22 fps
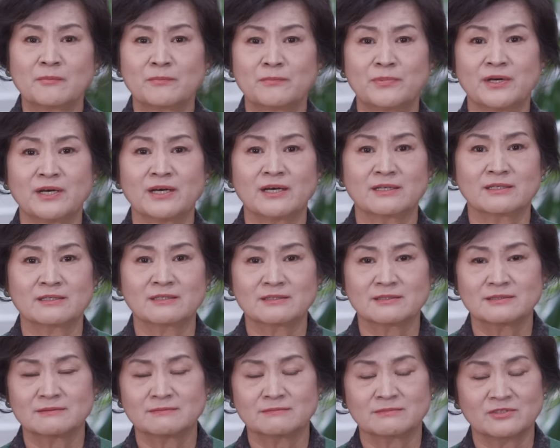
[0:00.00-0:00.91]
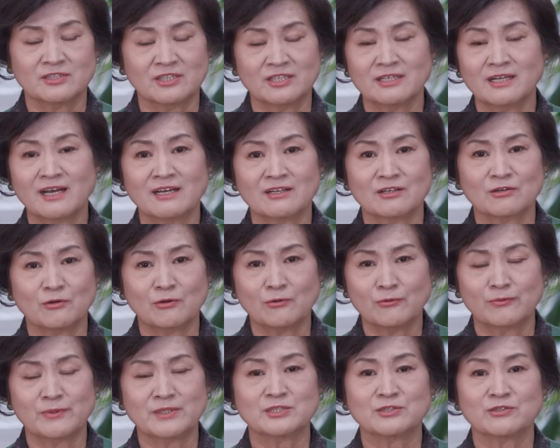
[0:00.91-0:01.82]
But they're not
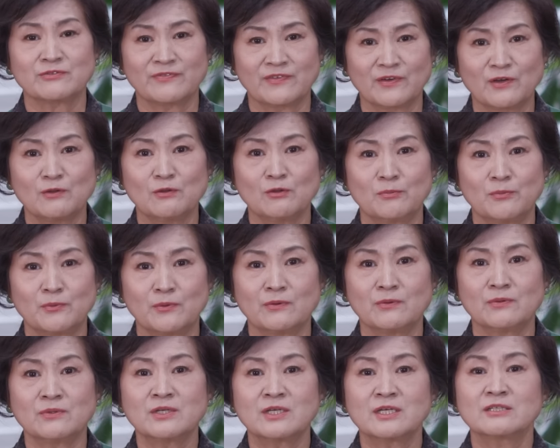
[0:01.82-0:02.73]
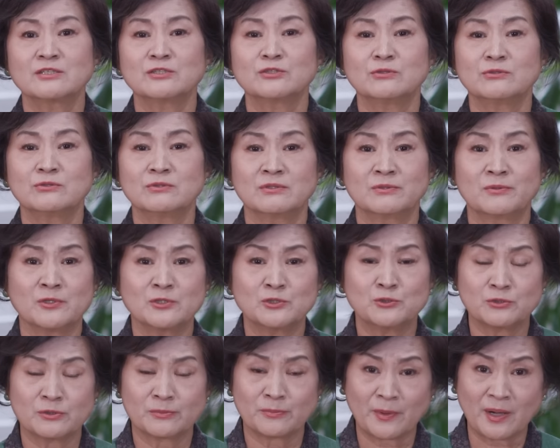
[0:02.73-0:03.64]
always available.
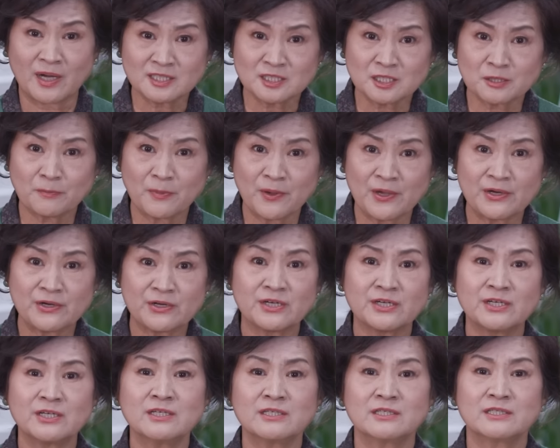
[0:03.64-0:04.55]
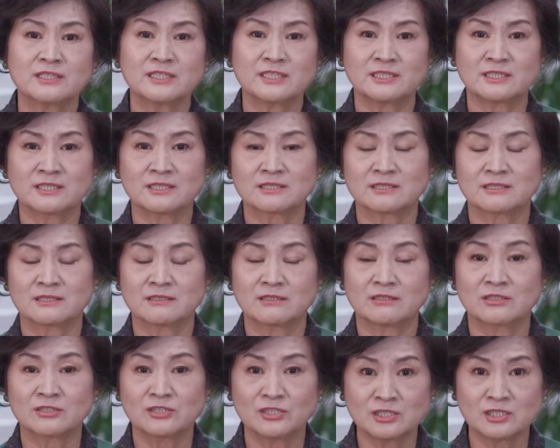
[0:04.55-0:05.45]
Your Basque pear is
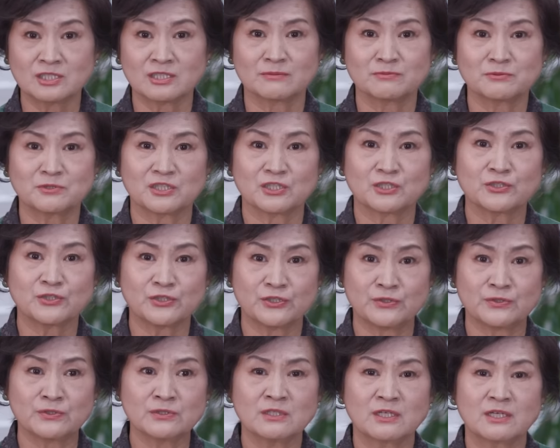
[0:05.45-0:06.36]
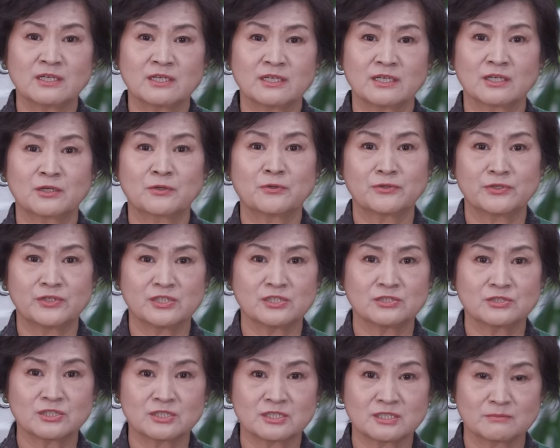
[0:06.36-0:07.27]
a good substitute.
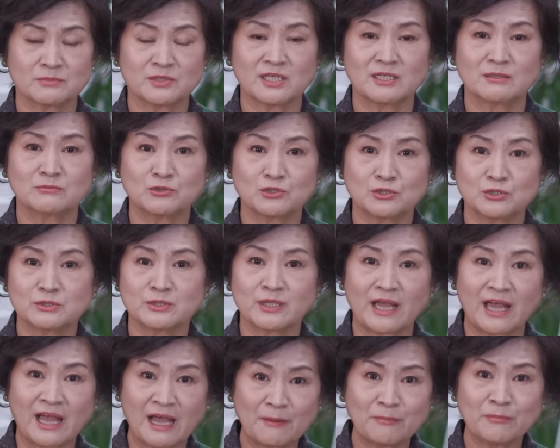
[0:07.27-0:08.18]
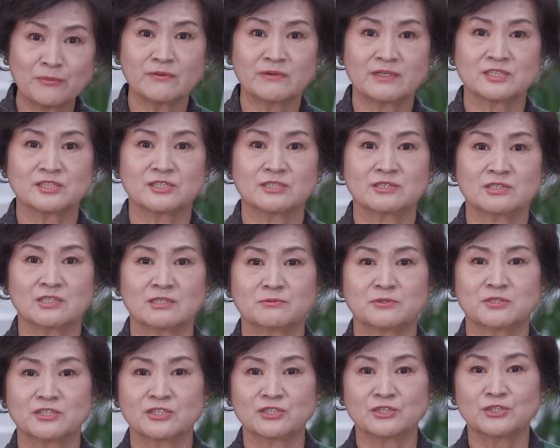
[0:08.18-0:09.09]
Koreans sometimes use apple as a
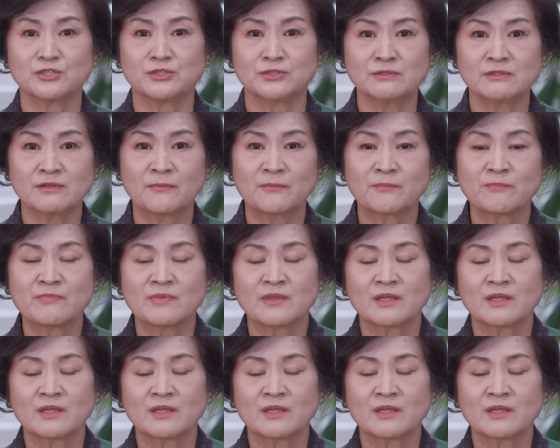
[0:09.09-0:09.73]
substitute.